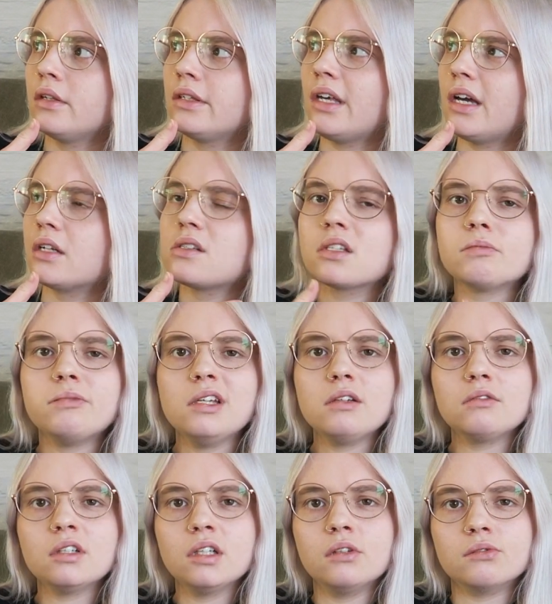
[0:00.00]
yeah, just
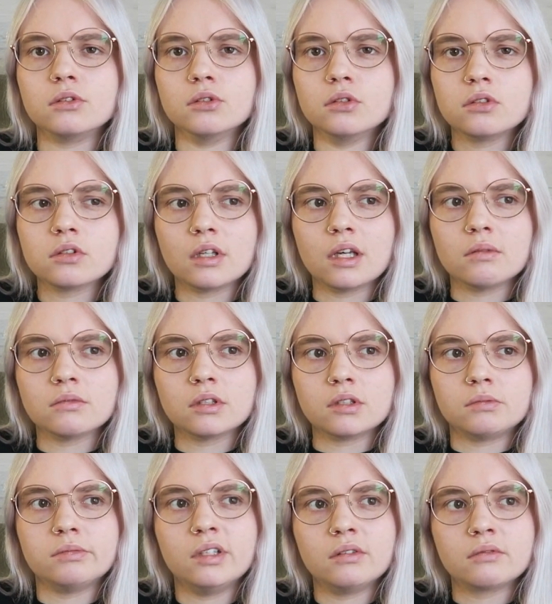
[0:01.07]
being really rude to him. They
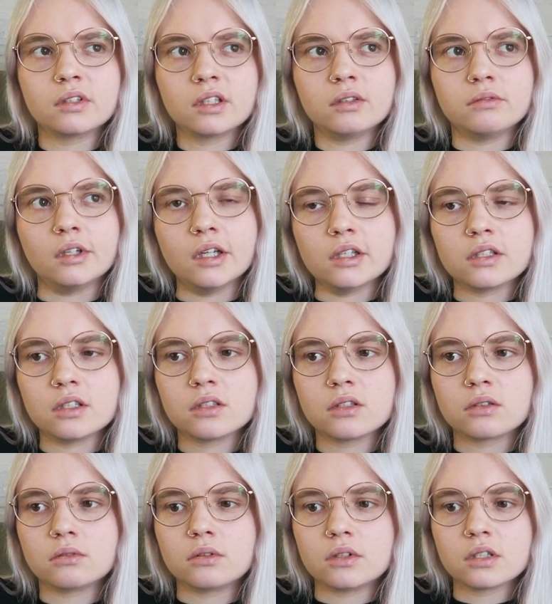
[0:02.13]
were being really racist
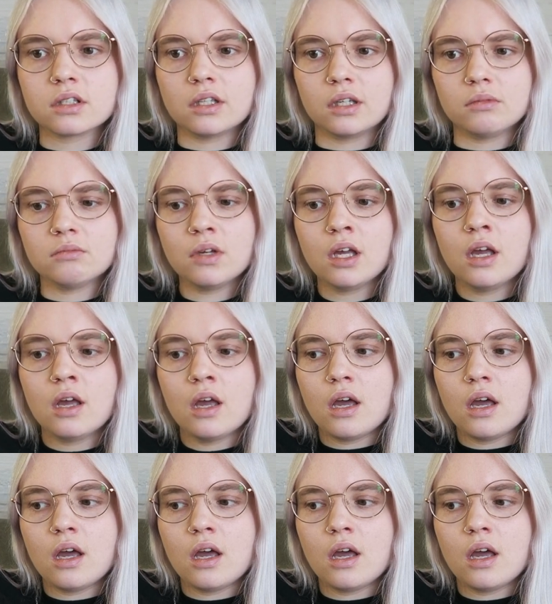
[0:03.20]
towards him,